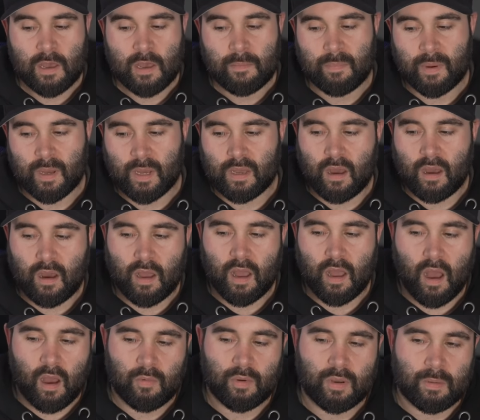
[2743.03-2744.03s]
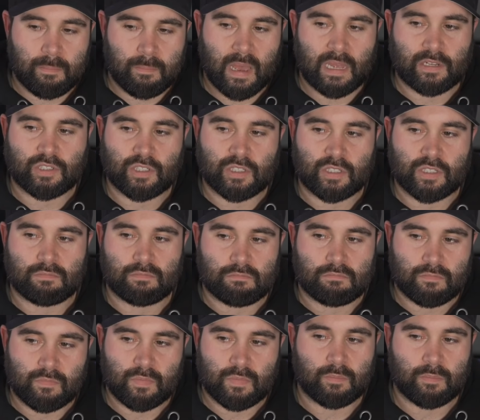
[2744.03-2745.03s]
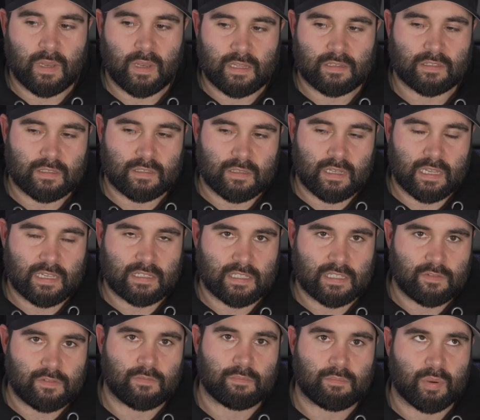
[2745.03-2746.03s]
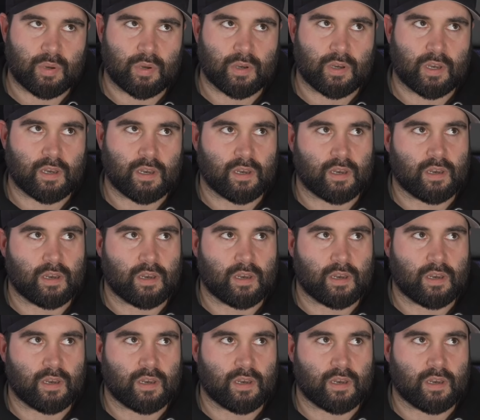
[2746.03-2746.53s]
But I would imagine, let's even put